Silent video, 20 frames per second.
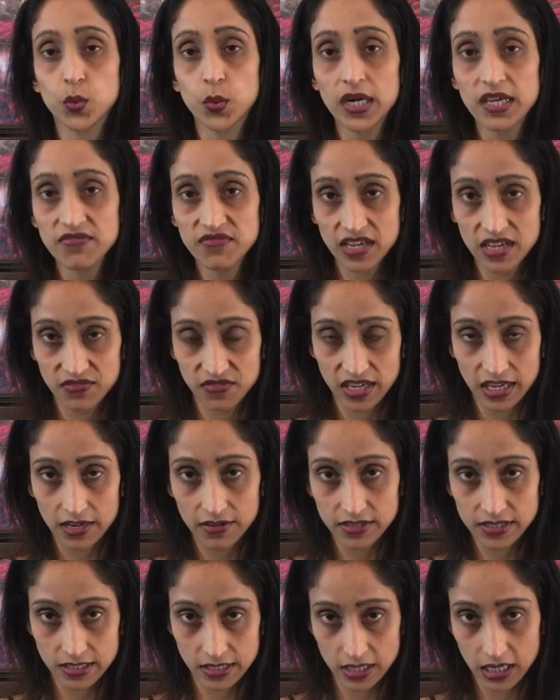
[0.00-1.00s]
25
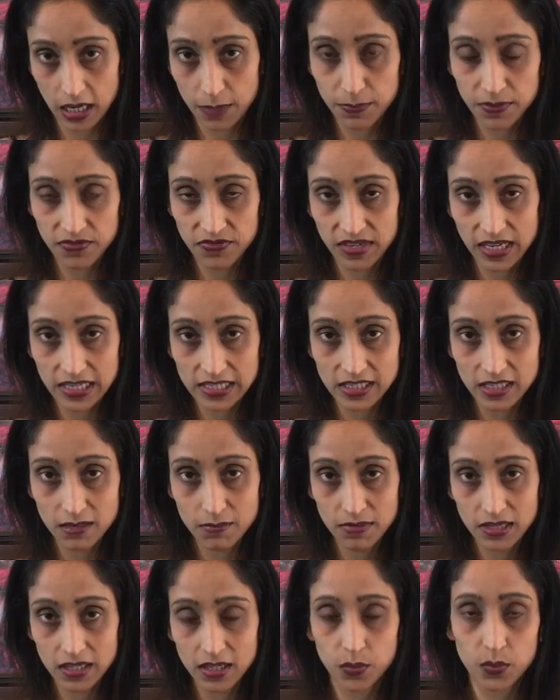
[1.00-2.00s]
calories in a cup of flaxseed
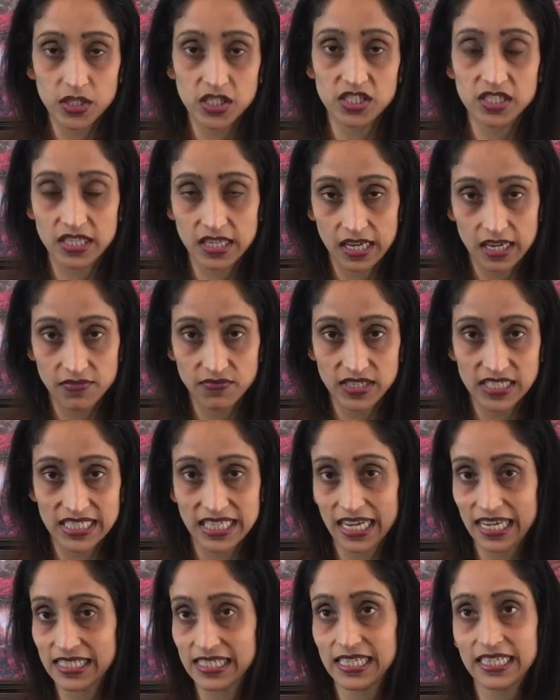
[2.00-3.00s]
milk, which is again
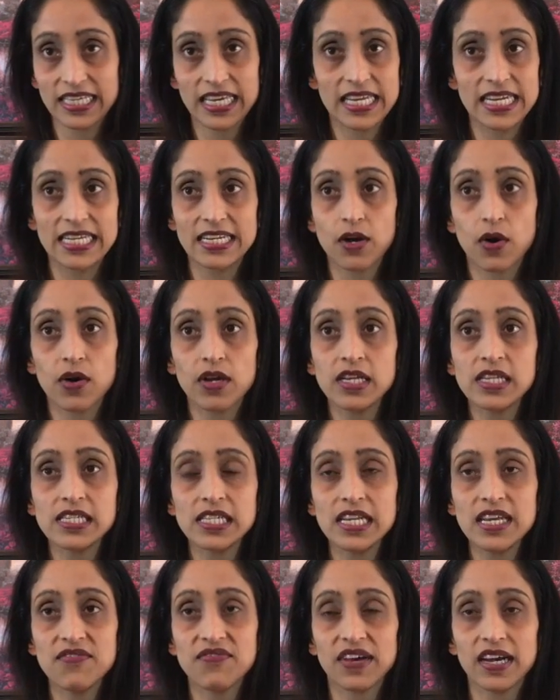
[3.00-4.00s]
fantastic. And it
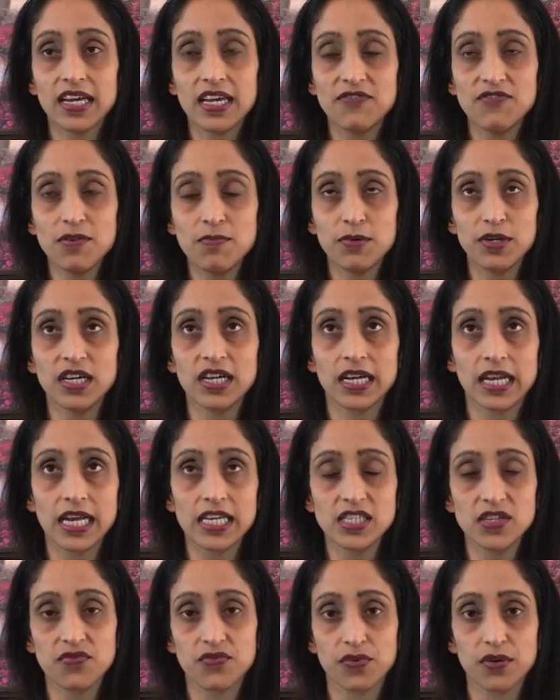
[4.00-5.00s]
honestly, if you put a
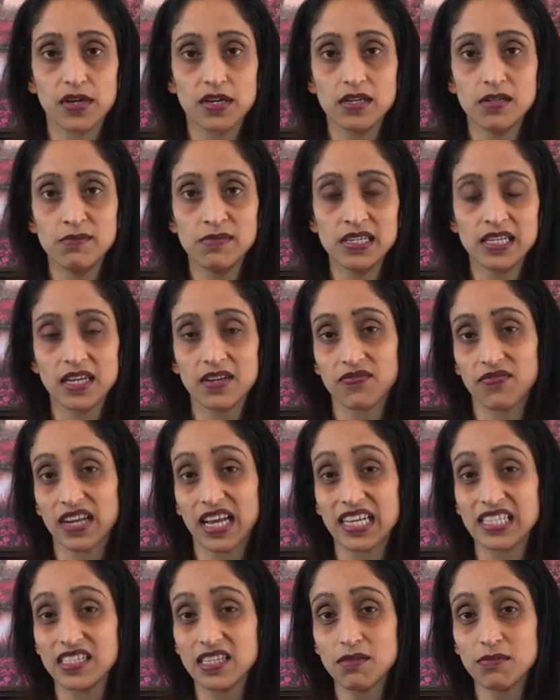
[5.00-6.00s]
glass of regular milk and
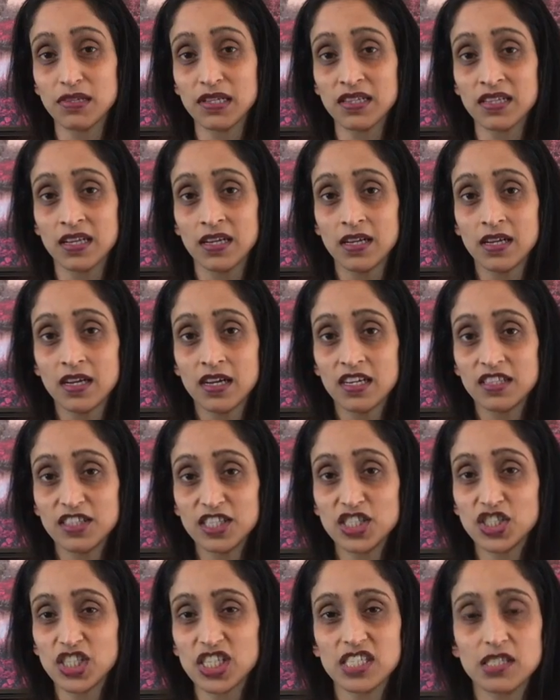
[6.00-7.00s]
flaxseed milk,
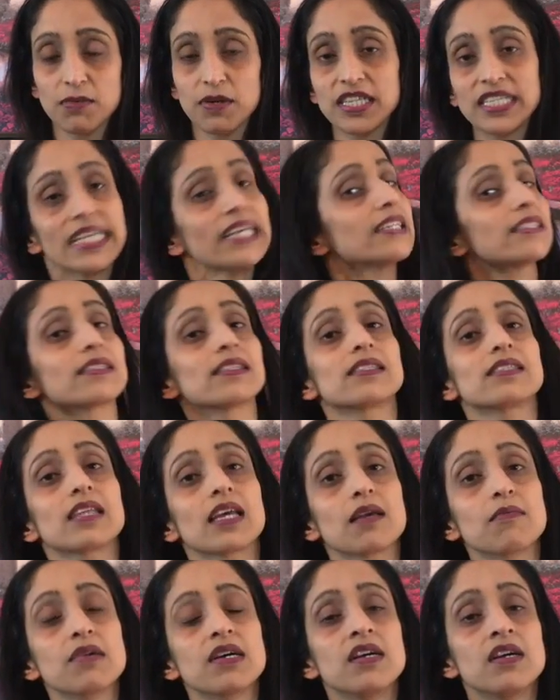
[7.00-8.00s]
they just about taste the
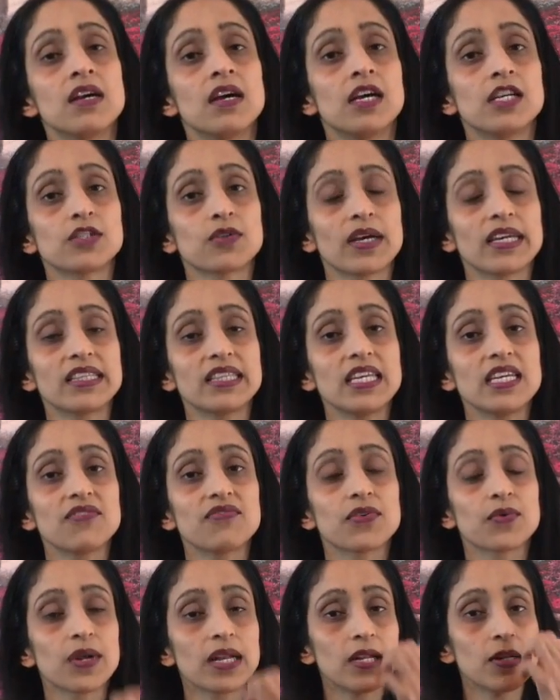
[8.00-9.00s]
same. So I think
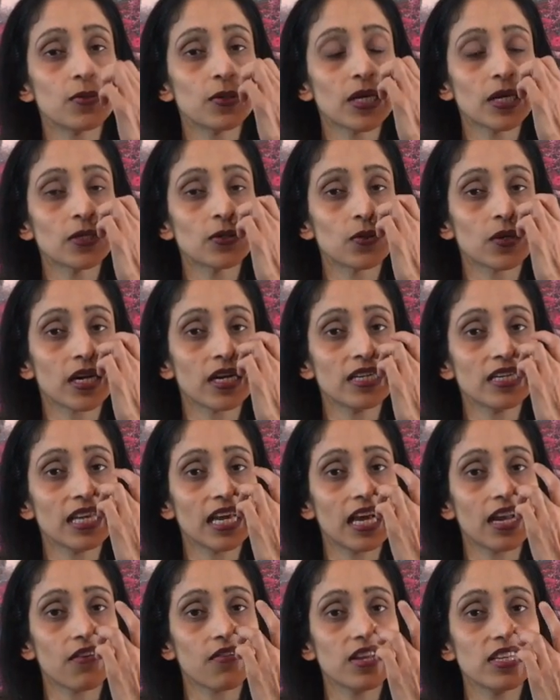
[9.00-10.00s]
if you're really looking to cut
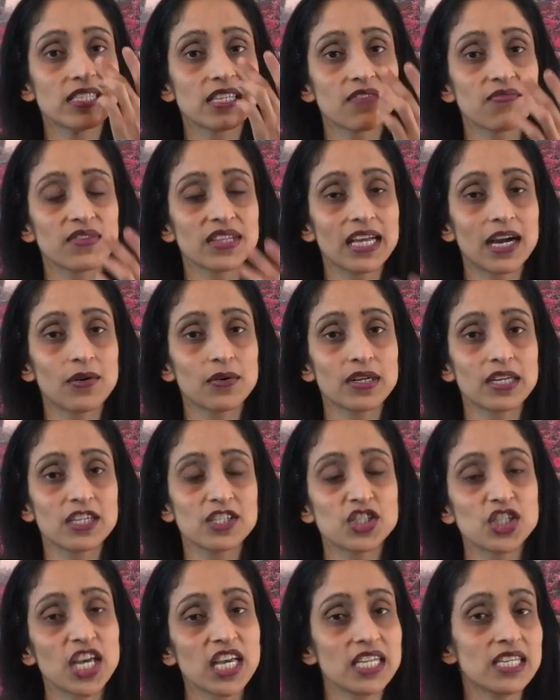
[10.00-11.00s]
calories and
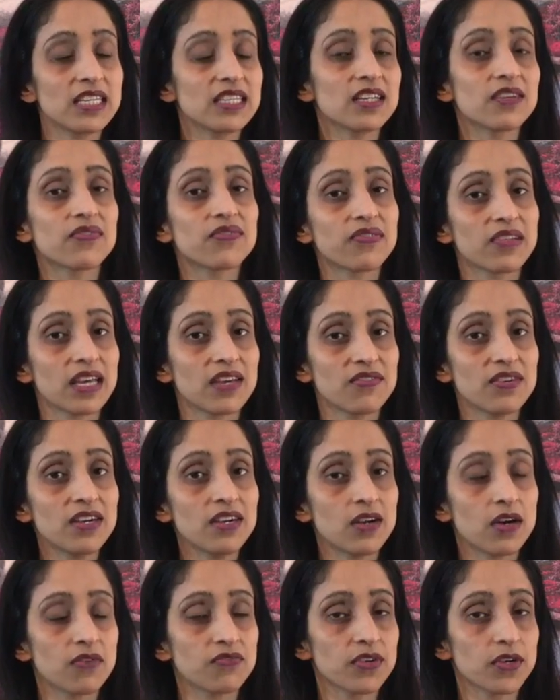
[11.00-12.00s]
without changing the
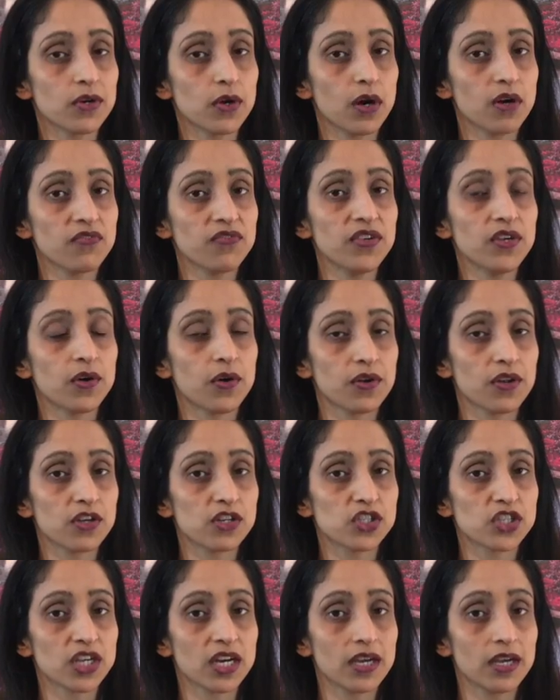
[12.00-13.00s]
flavor of your coffee or your
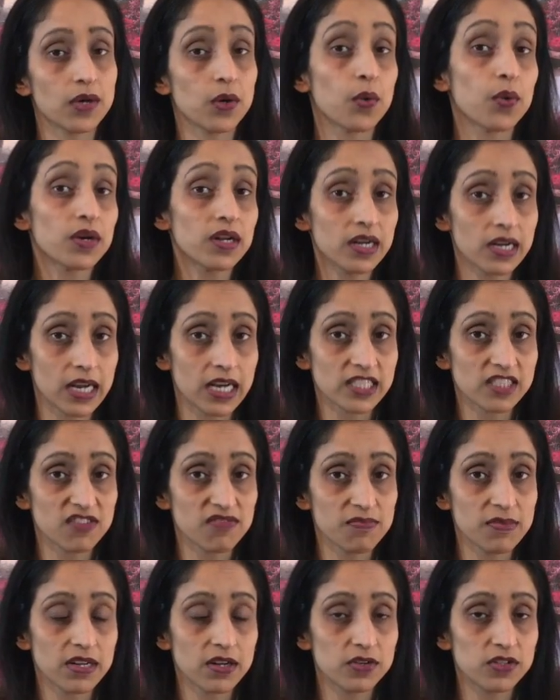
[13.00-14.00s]
chai or a glass
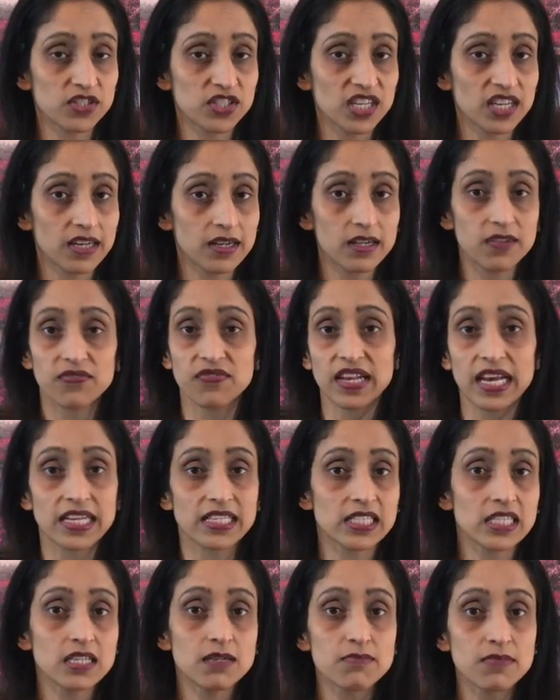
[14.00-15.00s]
of milk or cereal,
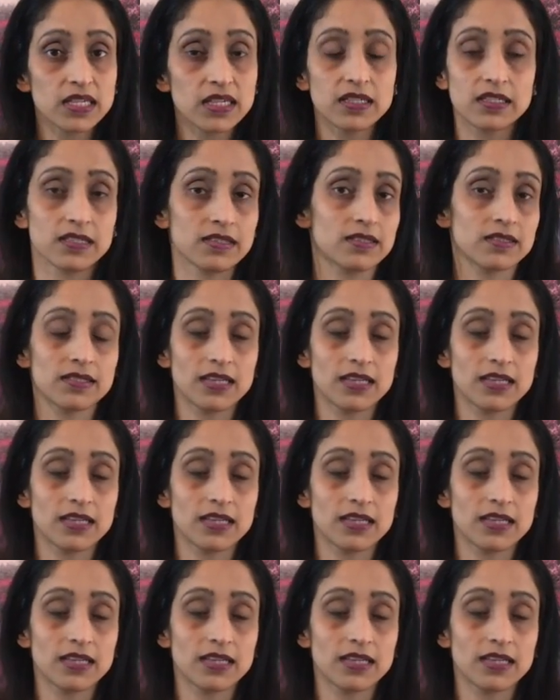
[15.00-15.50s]
flaxseed milk,